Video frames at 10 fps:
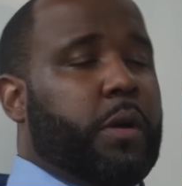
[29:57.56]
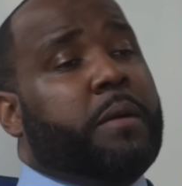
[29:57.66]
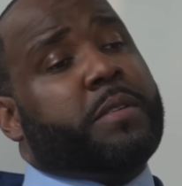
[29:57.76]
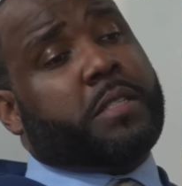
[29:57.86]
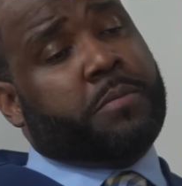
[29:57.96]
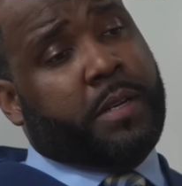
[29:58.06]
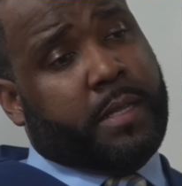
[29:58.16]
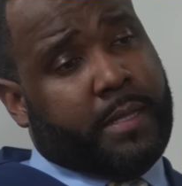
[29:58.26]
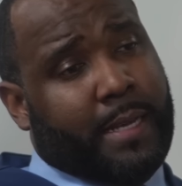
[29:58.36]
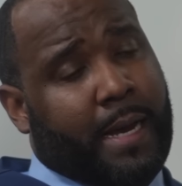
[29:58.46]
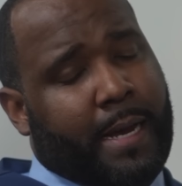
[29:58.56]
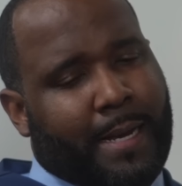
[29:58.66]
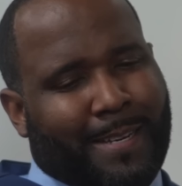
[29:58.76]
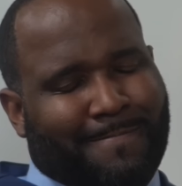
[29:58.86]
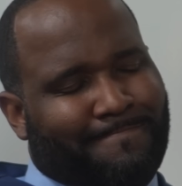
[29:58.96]
Okay, Mr. Smith,
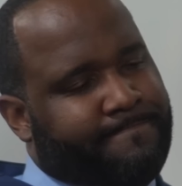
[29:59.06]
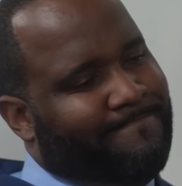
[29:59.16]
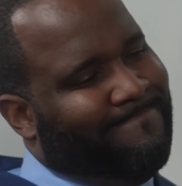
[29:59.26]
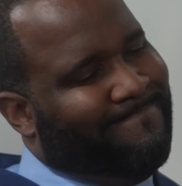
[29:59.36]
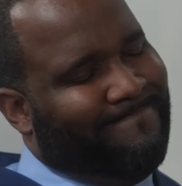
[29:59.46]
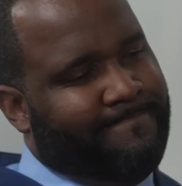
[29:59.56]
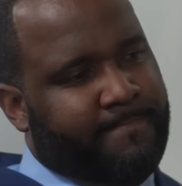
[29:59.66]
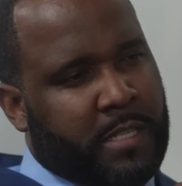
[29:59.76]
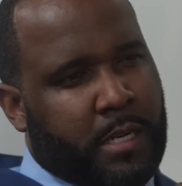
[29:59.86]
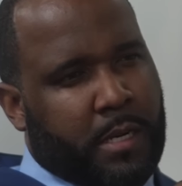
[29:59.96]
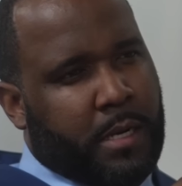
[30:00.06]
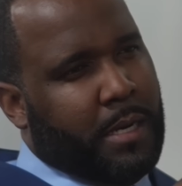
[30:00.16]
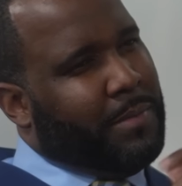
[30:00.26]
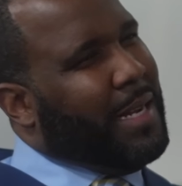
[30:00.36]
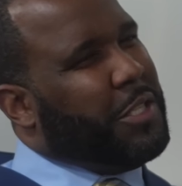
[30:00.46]
I'm
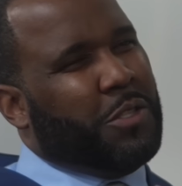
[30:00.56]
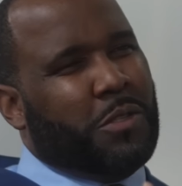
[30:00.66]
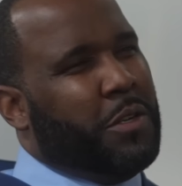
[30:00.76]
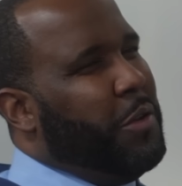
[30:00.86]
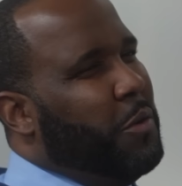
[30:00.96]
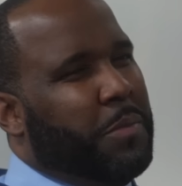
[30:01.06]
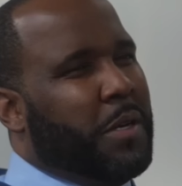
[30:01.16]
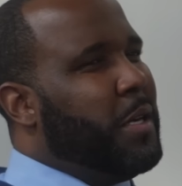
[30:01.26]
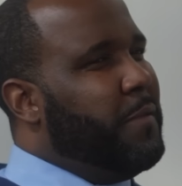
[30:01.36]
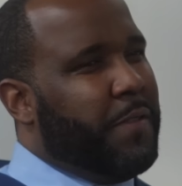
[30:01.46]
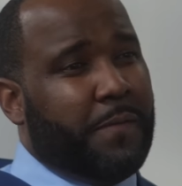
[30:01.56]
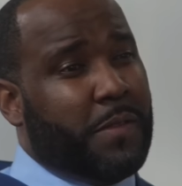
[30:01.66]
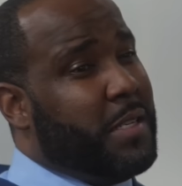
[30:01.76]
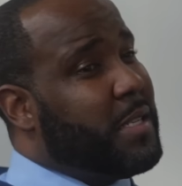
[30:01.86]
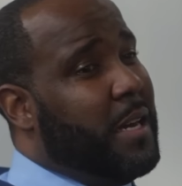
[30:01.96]
not sure you'll be a good
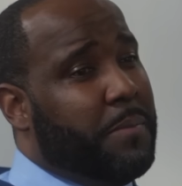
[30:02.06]
fit for